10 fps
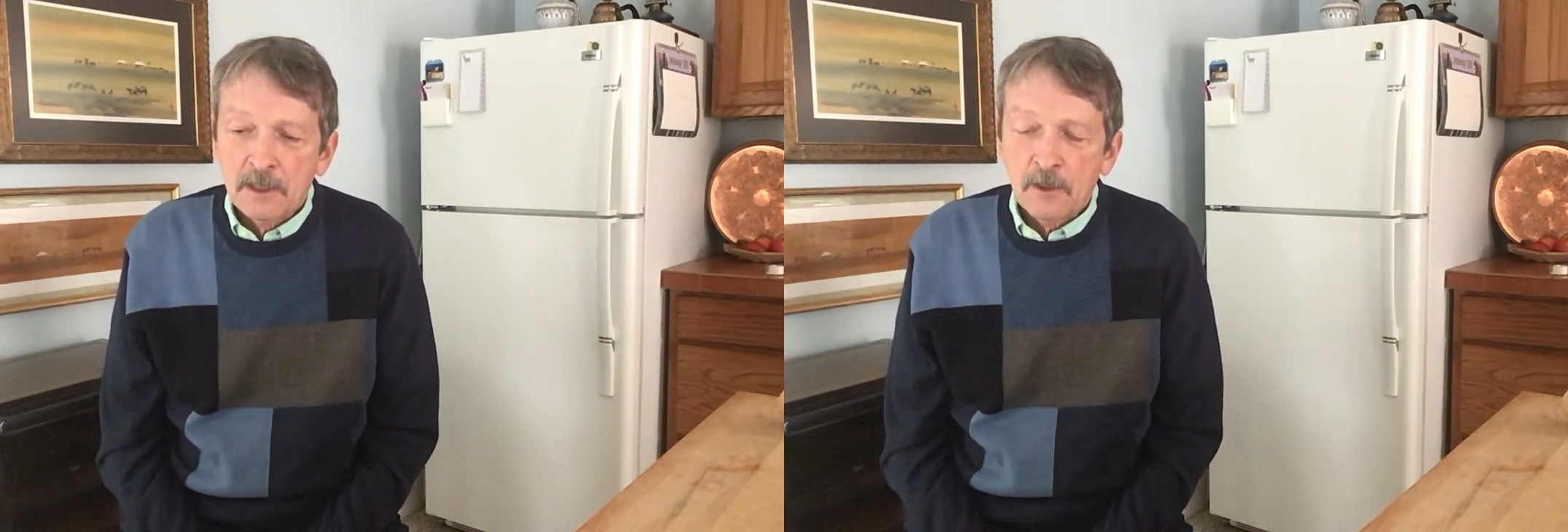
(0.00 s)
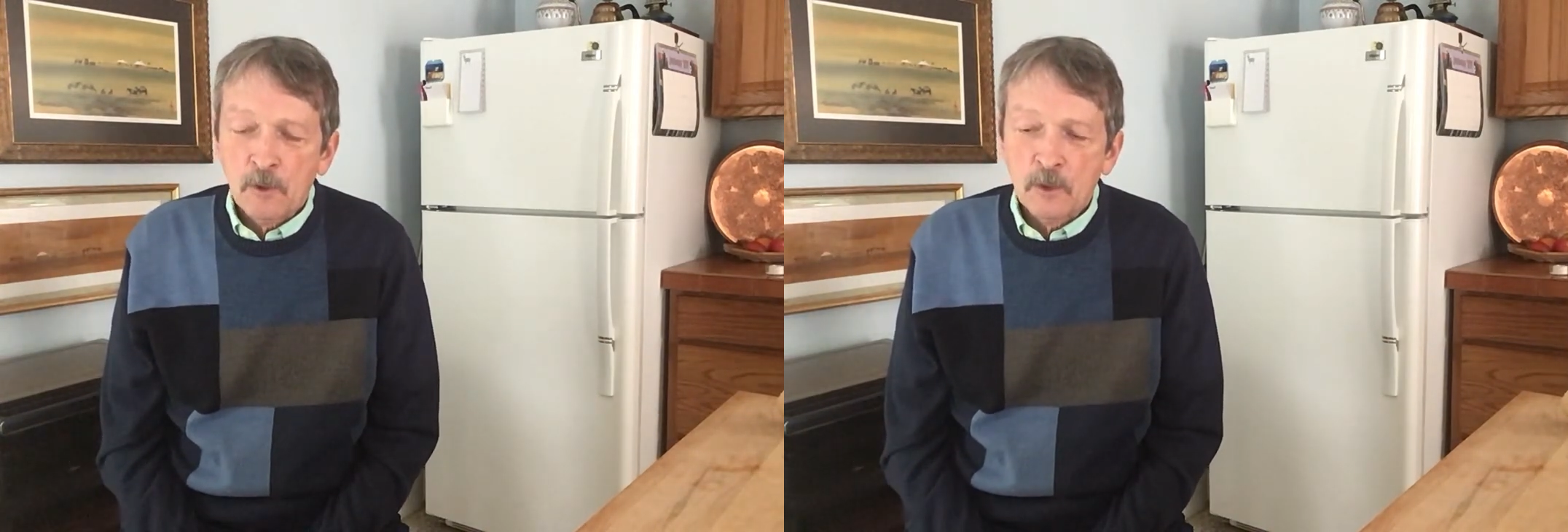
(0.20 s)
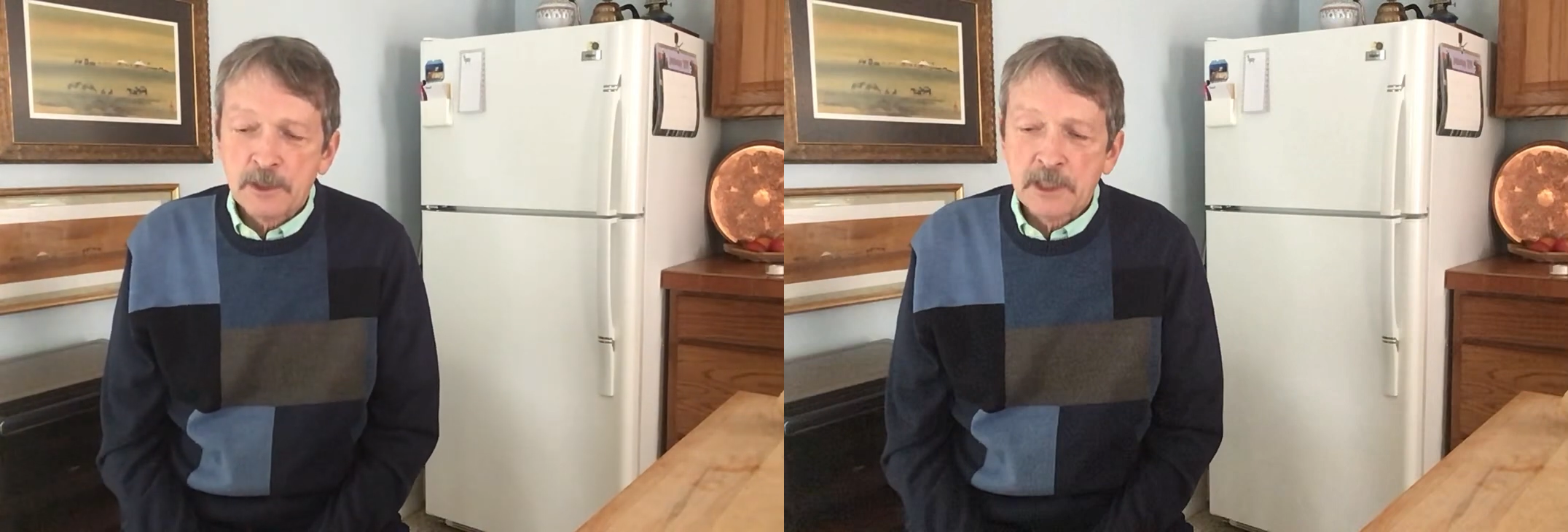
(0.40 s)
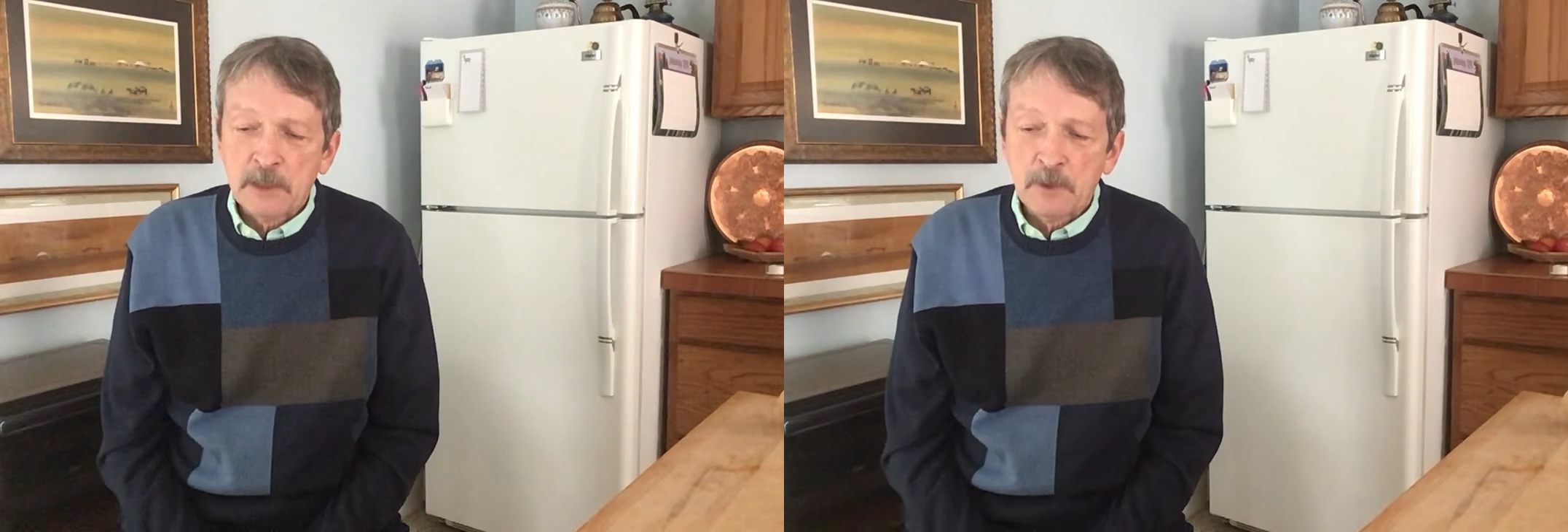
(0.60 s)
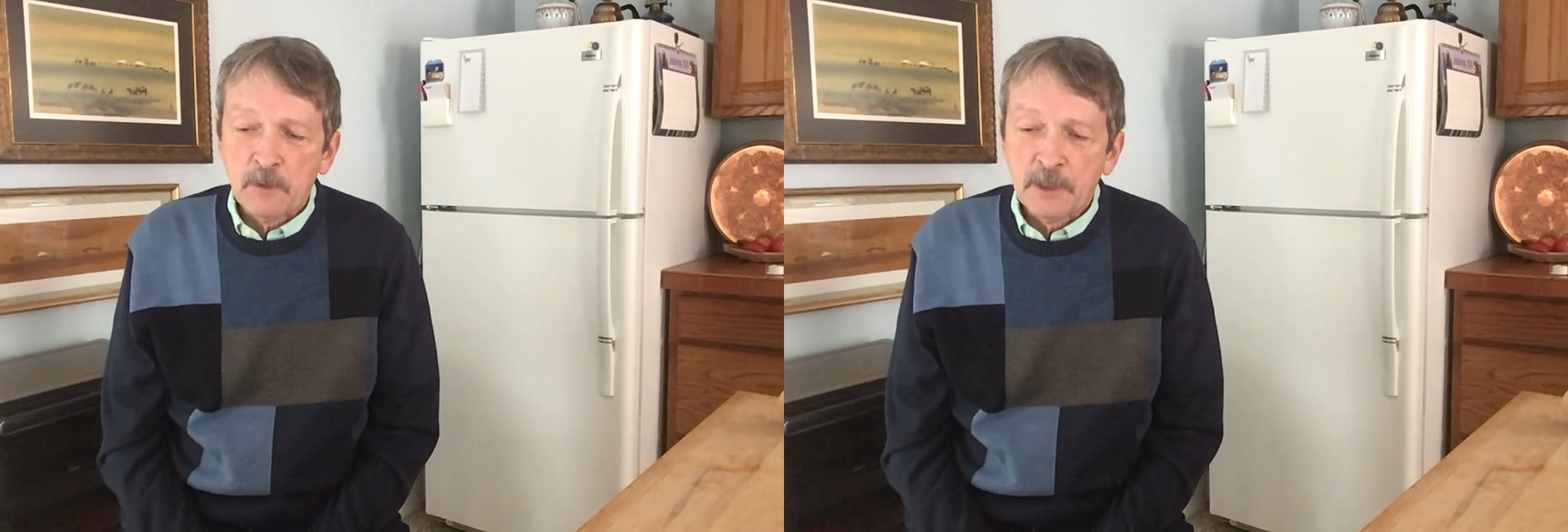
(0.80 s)
or what shall
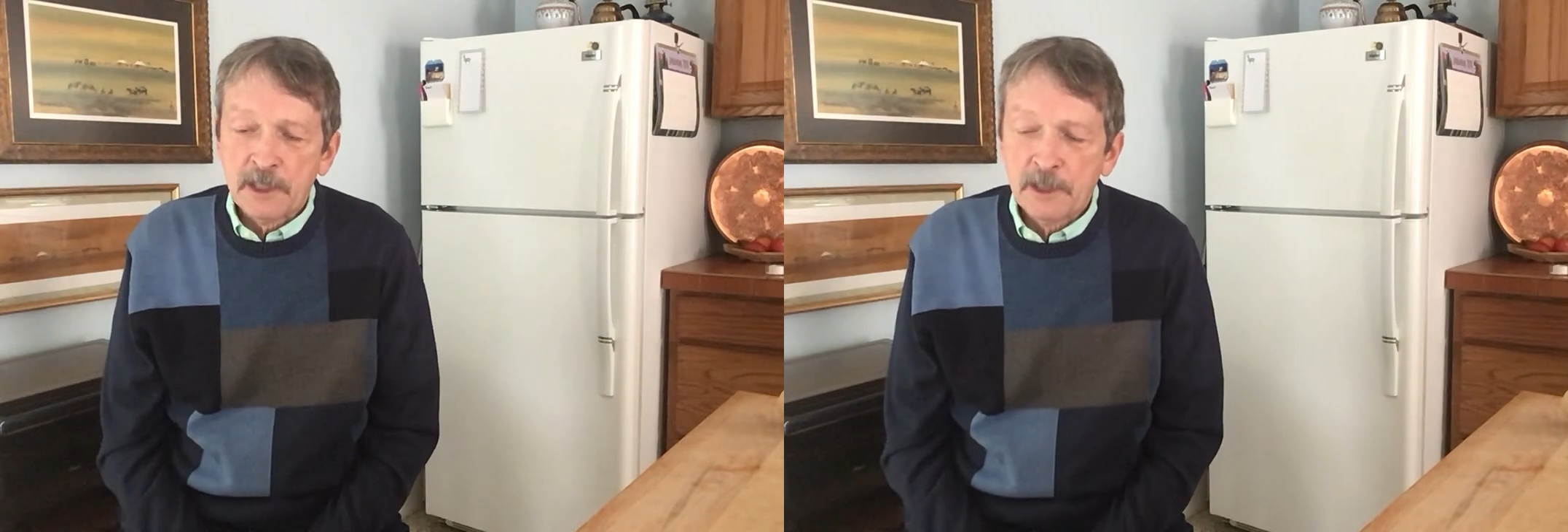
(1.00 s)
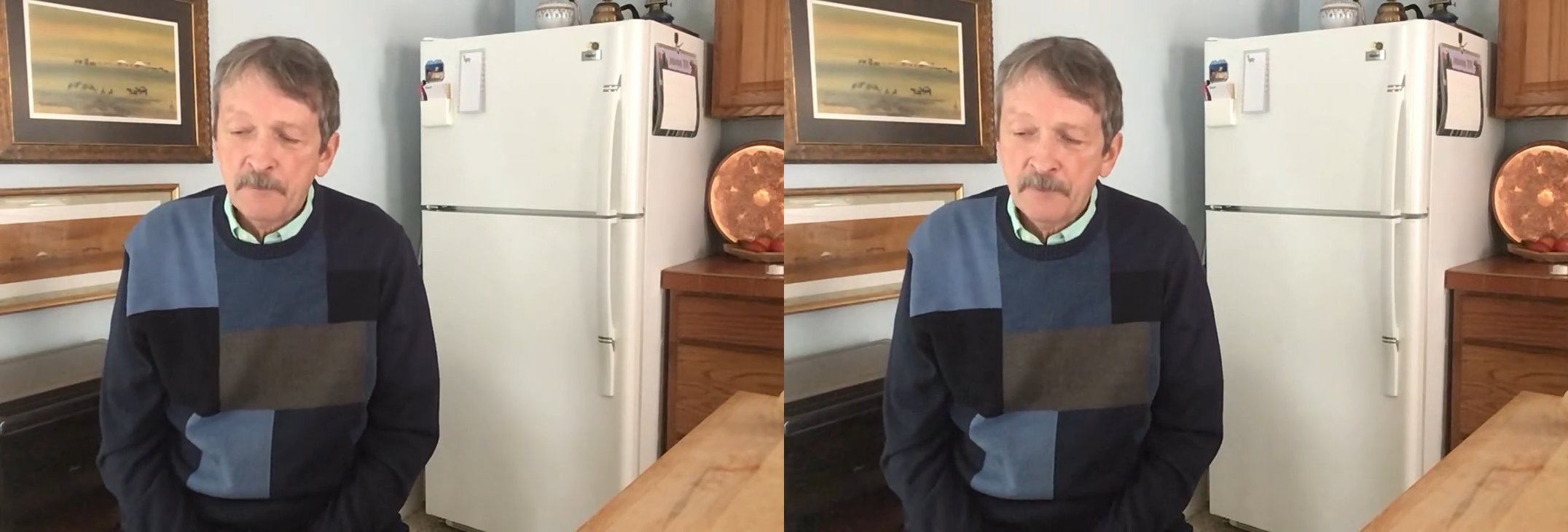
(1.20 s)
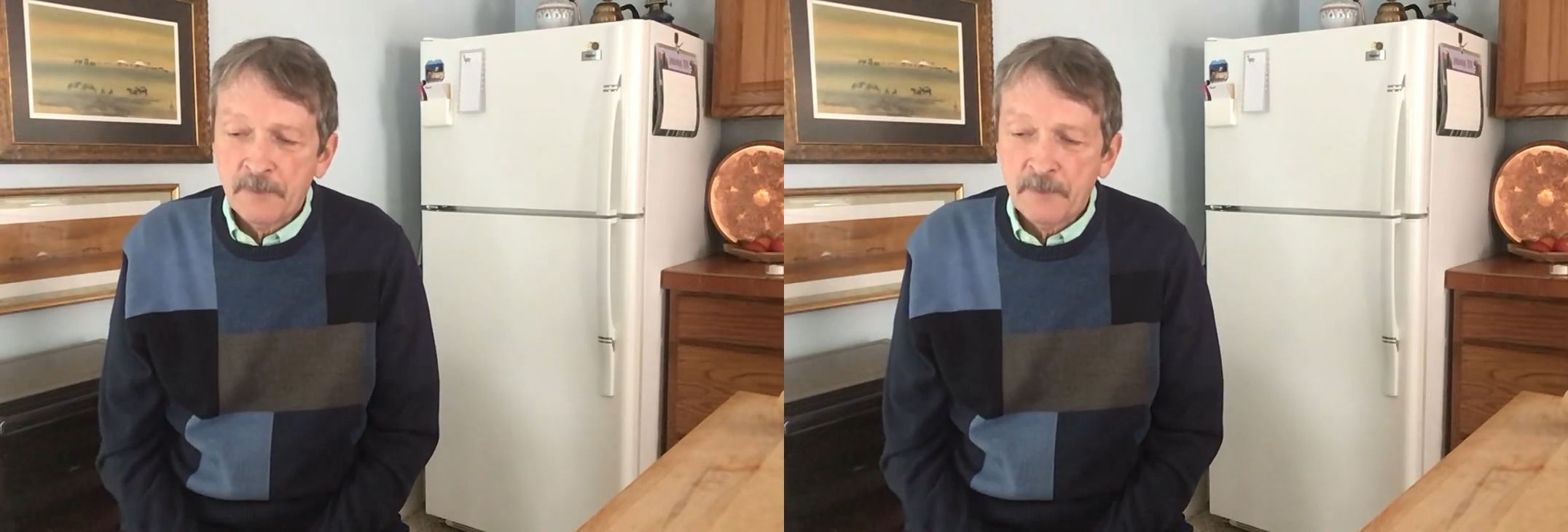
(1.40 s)
we wear.